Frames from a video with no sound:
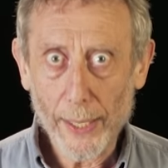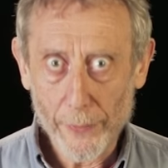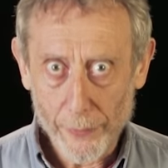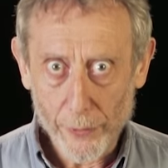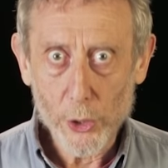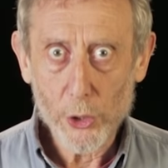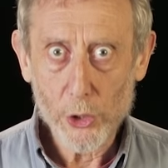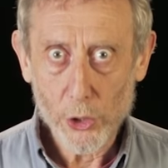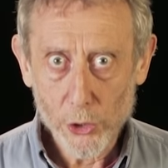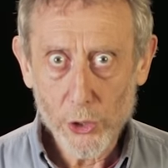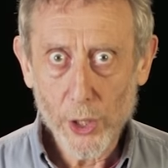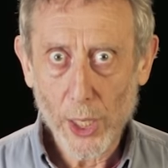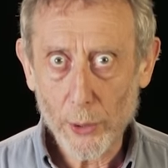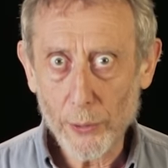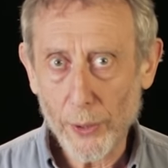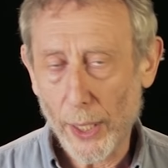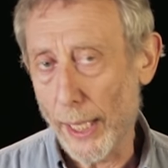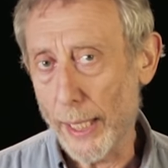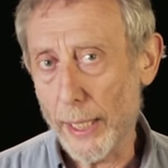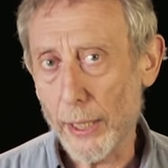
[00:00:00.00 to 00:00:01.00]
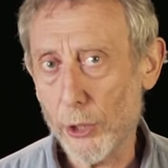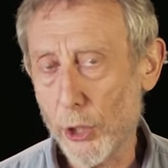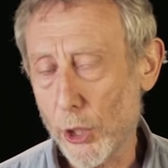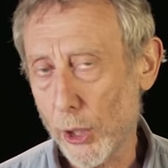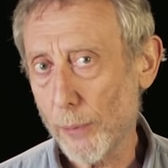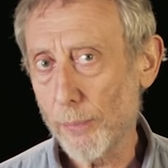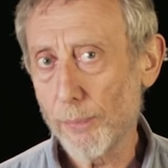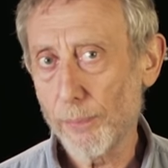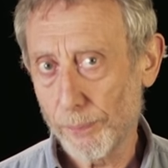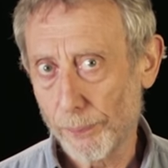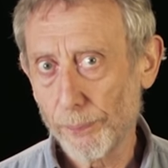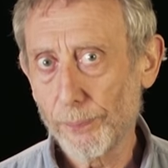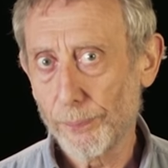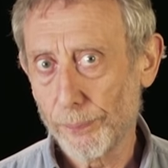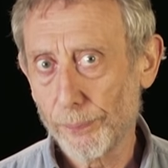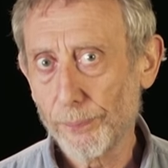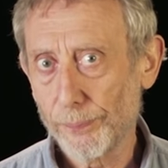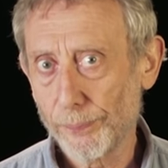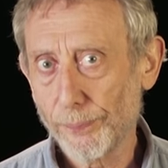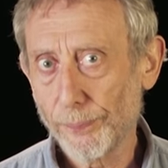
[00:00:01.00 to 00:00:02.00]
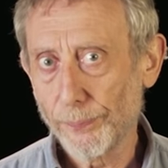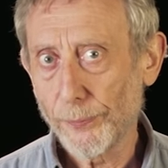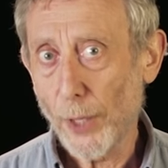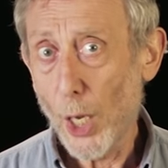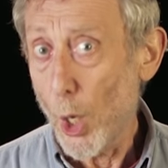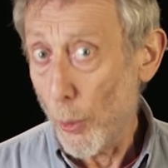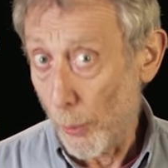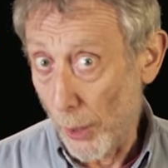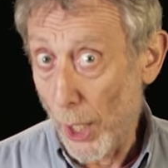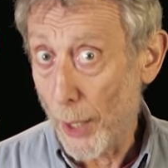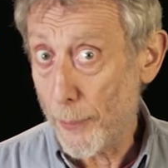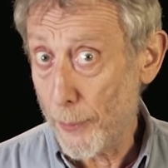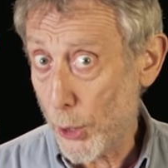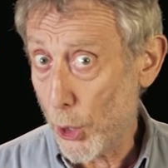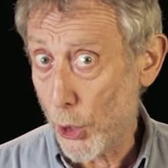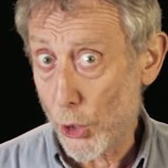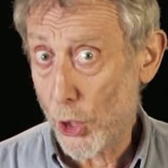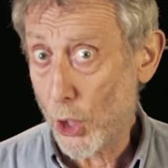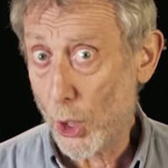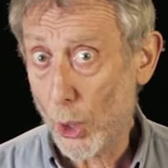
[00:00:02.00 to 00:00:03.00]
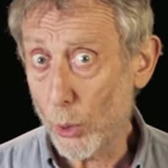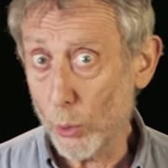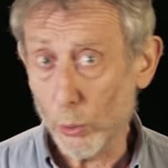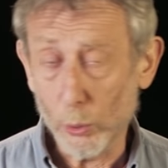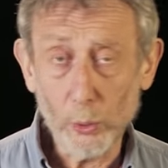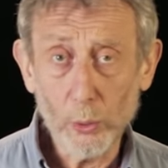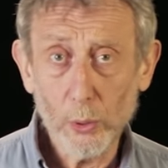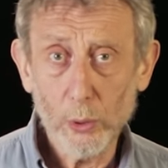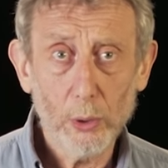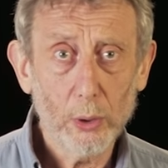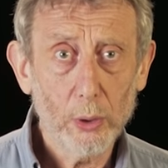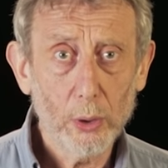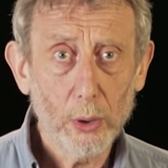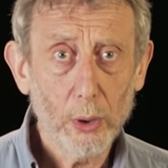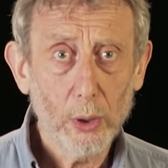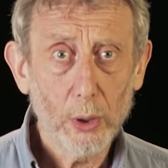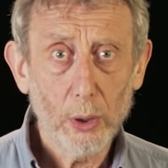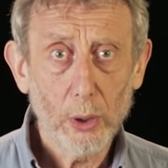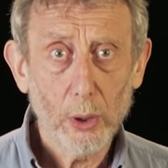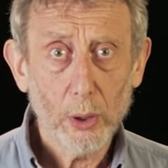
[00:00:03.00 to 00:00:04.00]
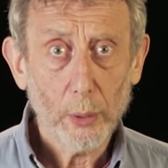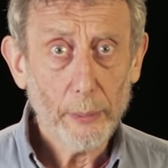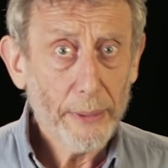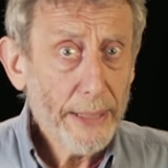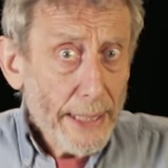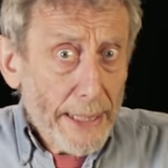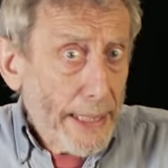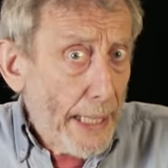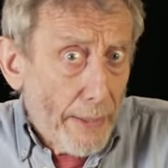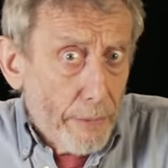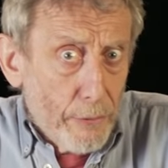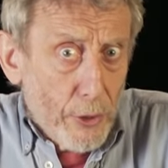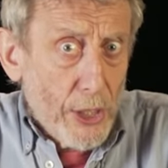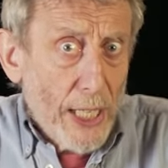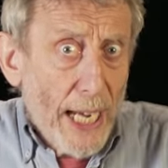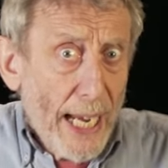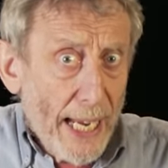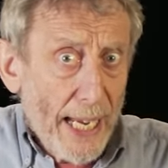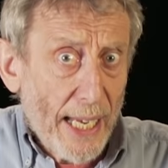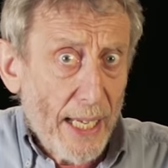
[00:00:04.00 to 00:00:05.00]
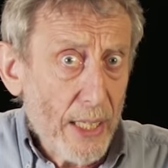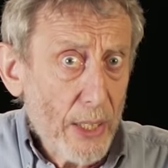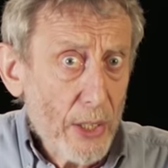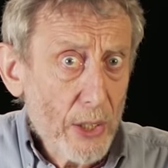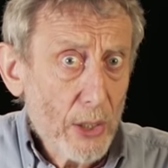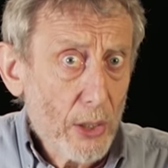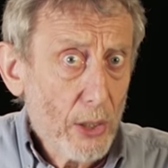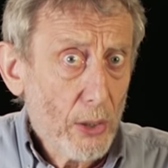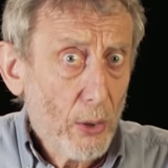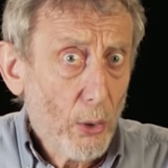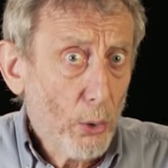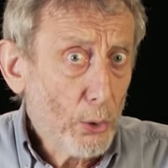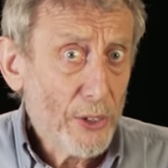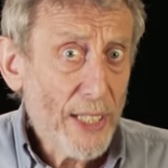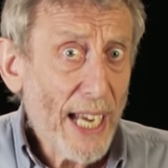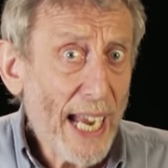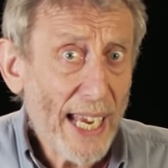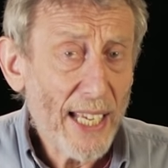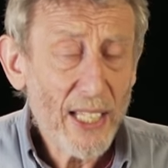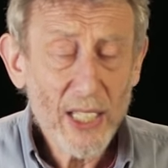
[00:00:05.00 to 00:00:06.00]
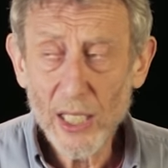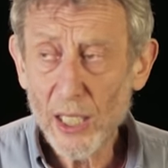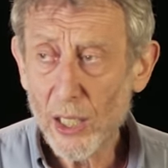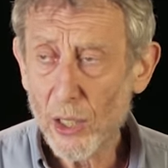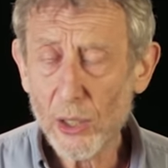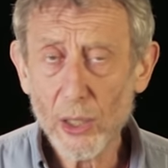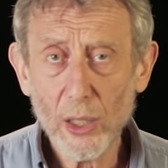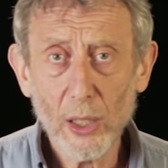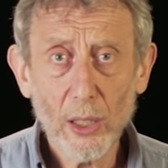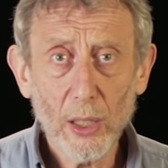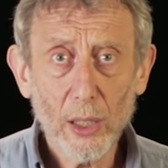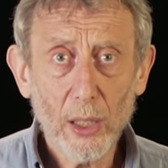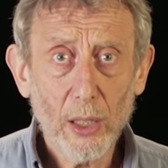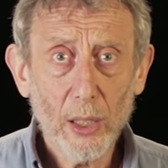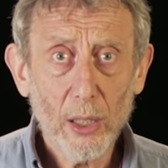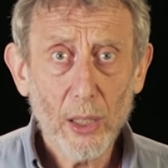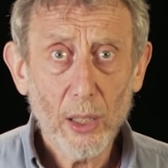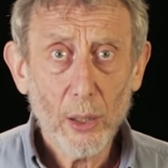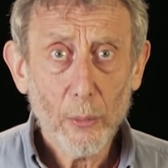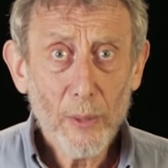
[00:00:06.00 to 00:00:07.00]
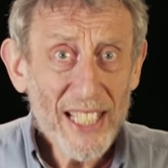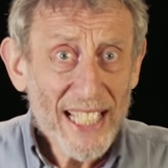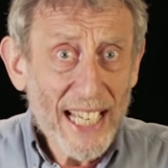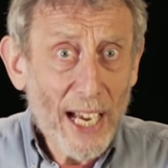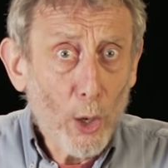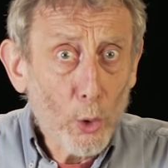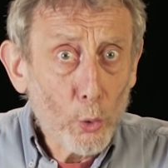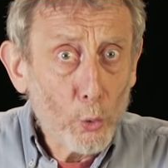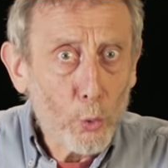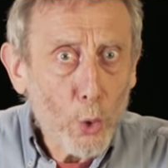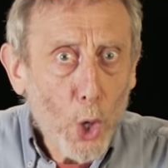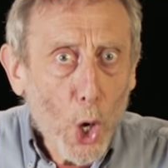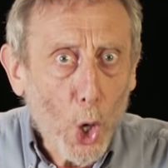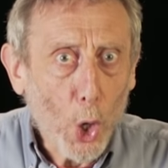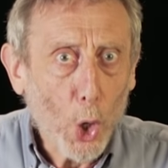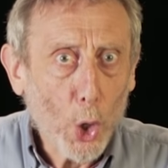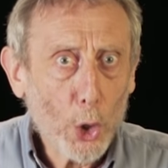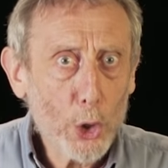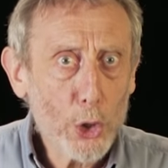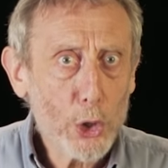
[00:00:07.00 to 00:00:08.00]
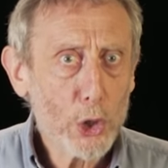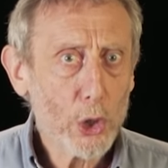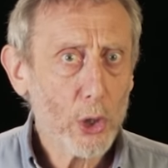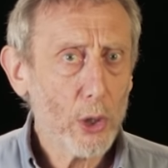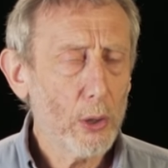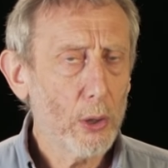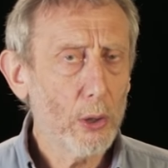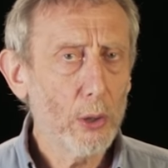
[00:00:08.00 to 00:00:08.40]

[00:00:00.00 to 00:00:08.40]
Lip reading: in the Stone Age. When I was at school, we didn't have chairs or desks. We sat on rocks.